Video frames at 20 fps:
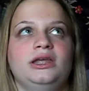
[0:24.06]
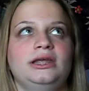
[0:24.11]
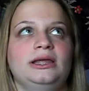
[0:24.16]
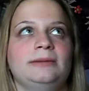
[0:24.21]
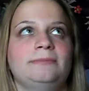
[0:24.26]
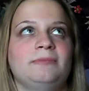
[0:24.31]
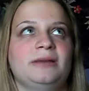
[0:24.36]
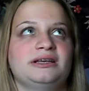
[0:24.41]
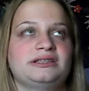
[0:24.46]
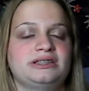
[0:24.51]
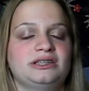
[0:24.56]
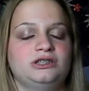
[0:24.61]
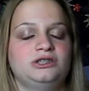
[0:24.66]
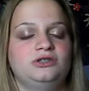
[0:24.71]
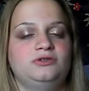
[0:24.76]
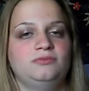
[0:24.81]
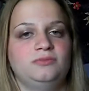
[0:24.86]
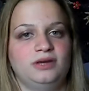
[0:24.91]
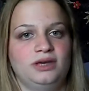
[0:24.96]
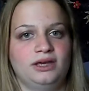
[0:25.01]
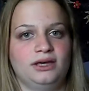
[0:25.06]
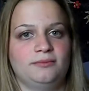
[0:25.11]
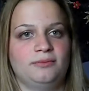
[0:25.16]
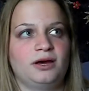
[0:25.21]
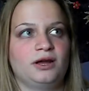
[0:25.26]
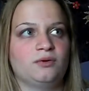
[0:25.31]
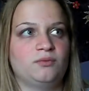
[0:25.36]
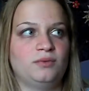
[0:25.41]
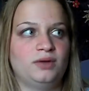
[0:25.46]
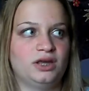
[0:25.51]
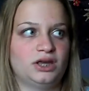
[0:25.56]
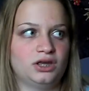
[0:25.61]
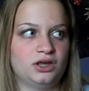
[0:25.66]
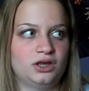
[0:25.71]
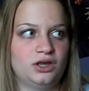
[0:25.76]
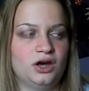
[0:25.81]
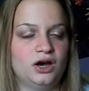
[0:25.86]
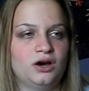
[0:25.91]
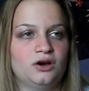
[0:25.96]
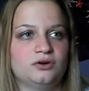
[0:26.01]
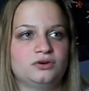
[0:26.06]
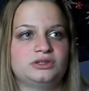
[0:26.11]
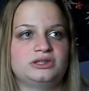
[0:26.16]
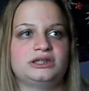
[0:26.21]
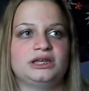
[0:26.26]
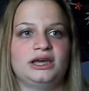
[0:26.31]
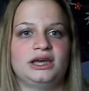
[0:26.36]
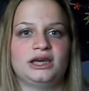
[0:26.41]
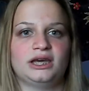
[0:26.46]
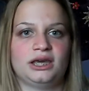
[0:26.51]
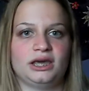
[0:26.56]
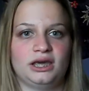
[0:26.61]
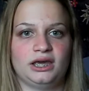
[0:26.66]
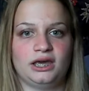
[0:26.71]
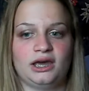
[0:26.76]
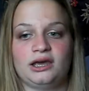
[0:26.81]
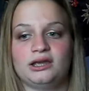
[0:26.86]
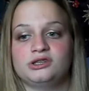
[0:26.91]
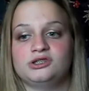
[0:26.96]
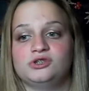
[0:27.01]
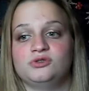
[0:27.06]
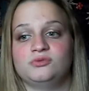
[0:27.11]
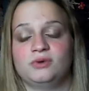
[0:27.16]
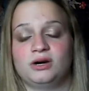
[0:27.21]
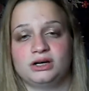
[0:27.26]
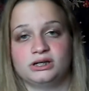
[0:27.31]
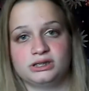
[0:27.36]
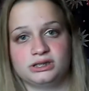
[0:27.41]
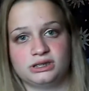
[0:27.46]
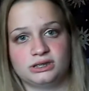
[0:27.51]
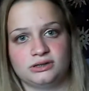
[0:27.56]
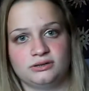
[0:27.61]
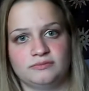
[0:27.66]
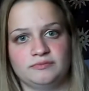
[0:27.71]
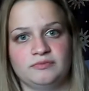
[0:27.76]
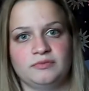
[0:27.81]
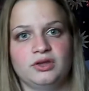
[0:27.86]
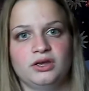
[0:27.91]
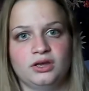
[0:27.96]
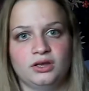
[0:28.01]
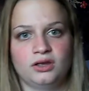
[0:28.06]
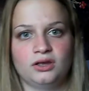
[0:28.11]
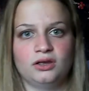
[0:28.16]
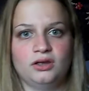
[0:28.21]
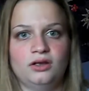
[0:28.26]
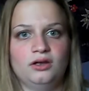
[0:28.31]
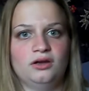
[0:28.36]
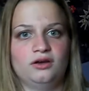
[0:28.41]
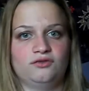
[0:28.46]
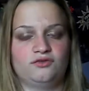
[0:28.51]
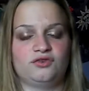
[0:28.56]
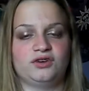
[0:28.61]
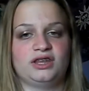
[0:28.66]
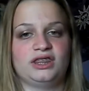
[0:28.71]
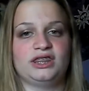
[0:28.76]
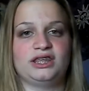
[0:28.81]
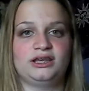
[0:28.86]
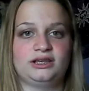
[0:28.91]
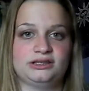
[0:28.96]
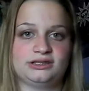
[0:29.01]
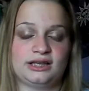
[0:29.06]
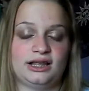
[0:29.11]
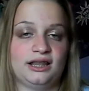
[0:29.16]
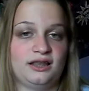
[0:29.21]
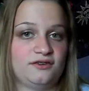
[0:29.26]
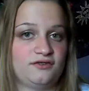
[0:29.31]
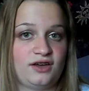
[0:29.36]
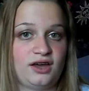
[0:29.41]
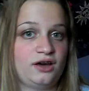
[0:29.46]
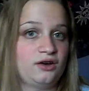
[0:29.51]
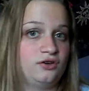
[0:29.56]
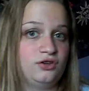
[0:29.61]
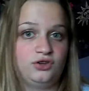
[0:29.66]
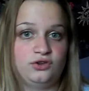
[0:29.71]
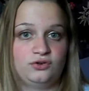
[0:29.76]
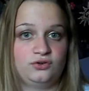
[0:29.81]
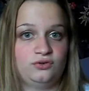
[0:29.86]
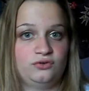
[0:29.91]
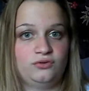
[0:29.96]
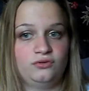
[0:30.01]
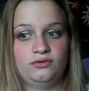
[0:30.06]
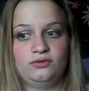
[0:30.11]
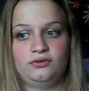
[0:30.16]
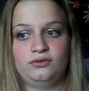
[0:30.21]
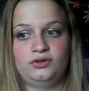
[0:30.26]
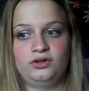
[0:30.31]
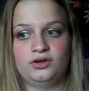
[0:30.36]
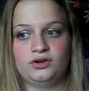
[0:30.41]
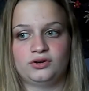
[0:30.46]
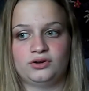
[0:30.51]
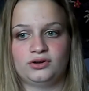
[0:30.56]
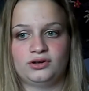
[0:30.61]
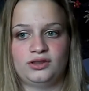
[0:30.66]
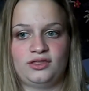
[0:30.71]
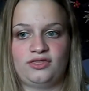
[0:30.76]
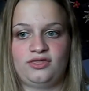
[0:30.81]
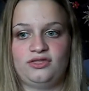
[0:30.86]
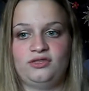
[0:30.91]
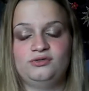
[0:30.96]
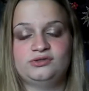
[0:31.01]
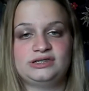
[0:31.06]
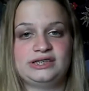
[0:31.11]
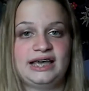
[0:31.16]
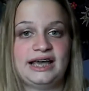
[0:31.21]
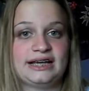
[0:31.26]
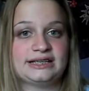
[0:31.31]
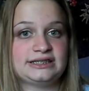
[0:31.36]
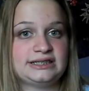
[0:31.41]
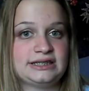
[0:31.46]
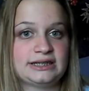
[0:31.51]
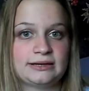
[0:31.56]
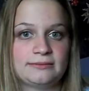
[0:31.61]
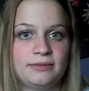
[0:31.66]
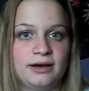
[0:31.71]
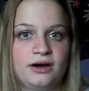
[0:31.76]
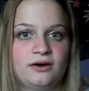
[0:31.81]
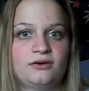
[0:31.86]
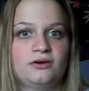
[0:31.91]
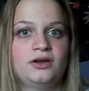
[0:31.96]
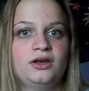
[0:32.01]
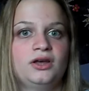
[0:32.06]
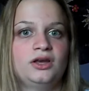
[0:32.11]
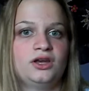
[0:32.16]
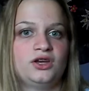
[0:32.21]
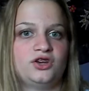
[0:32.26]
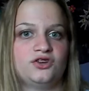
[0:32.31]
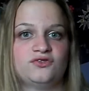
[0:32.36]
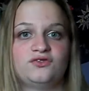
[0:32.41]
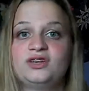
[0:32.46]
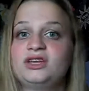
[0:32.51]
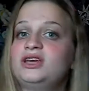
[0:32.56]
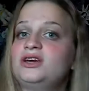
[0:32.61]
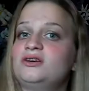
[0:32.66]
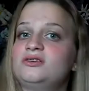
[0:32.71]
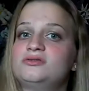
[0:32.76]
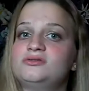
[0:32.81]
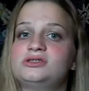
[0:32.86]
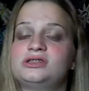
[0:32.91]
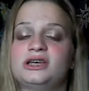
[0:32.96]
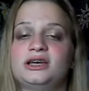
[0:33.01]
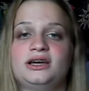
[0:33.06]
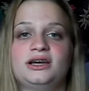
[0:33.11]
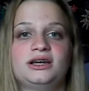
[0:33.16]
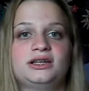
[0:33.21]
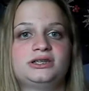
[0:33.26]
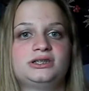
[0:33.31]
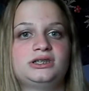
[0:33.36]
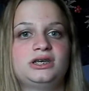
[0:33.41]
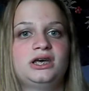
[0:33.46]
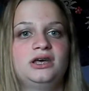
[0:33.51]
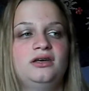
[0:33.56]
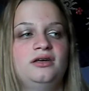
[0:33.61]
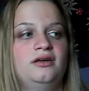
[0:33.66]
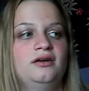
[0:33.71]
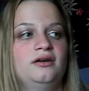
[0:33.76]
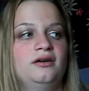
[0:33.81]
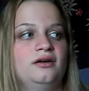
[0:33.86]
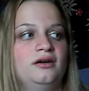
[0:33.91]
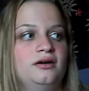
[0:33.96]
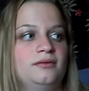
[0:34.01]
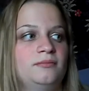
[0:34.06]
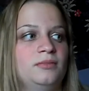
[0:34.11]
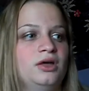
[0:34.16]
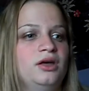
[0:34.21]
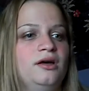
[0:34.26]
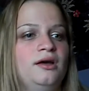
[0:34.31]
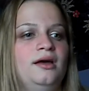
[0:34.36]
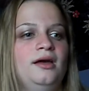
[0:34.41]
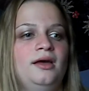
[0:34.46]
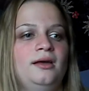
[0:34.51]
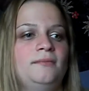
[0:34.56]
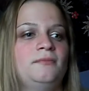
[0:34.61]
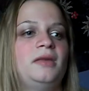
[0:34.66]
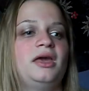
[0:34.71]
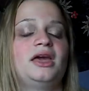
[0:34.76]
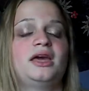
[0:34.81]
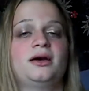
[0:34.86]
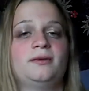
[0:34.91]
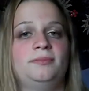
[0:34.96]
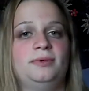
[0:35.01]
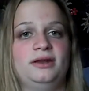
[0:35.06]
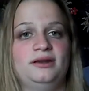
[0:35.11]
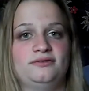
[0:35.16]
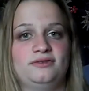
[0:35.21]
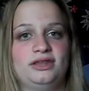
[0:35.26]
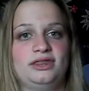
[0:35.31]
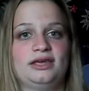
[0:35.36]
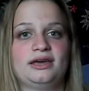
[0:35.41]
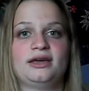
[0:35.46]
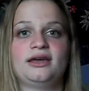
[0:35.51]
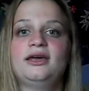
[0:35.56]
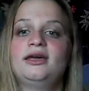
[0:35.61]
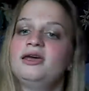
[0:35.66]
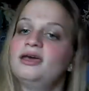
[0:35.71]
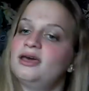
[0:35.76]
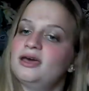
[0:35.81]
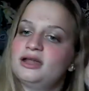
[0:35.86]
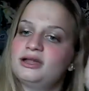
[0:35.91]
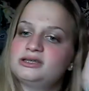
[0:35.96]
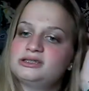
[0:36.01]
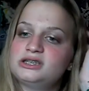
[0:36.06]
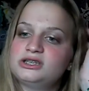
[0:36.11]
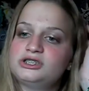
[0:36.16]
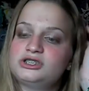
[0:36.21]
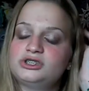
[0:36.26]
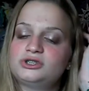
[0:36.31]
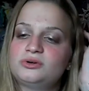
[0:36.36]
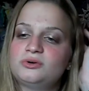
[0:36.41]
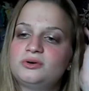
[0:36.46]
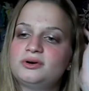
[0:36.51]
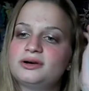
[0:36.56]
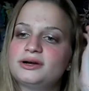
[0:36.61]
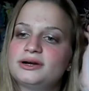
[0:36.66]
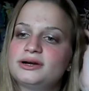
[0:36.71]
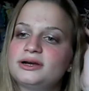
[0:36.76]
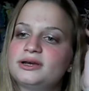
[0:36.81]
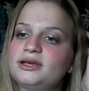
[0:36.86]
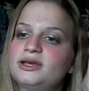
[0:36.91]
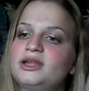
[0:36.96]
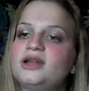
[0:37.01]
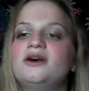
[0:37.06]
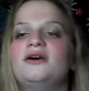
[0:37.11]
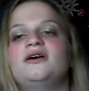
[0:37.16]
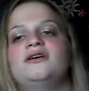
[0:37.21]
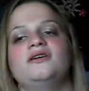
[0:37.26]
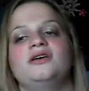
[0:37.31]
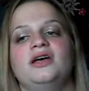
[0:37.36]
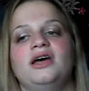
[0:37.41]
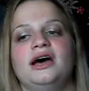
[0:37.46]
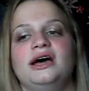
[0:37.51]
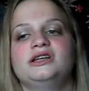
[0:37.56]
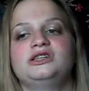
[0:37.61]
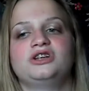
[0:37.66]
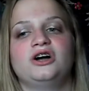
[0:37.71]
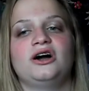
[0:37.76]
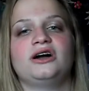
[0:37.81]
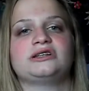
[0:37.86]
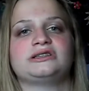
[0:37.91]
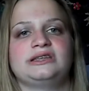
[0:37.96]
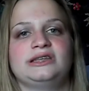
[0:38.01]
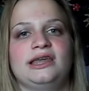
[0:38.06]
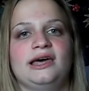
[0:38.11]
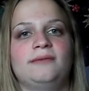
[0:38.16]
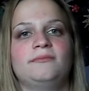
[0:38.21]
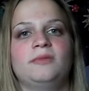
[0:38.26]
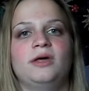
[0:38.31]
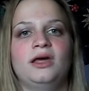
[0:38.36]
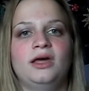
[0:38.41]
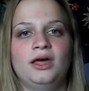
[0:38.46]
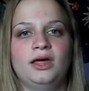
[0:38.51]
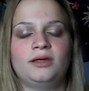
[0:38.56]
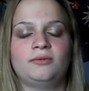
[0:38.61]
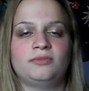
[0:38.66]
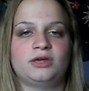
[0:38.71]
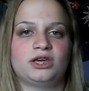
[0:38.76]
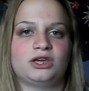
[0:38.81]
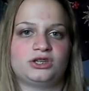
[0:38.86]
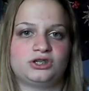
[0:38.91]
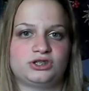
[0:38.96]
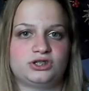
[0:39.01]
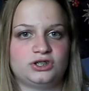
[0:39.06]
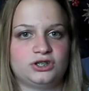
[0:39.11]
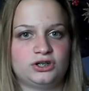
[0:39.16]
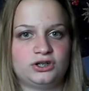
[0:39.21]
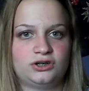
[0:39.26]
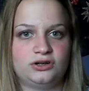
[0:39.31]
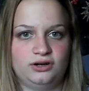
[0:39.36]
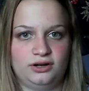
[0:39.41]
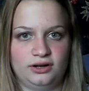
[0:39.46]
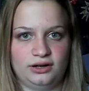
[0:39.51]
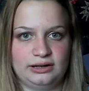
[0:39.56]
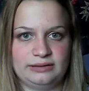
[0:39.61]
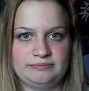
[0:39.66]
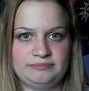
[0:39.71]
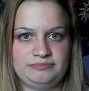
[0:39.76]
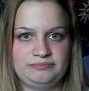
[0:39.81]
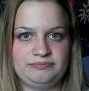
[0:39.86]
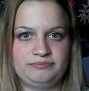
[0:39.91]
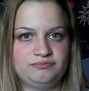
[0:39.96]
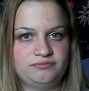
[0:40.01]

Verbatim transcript: messaged me about a week ago saying, hey, do you want some free things. I love how you you're enthusiastic about your videos and um, makeup and everything. And I said, sure, you know, I talked to them, making sure, um,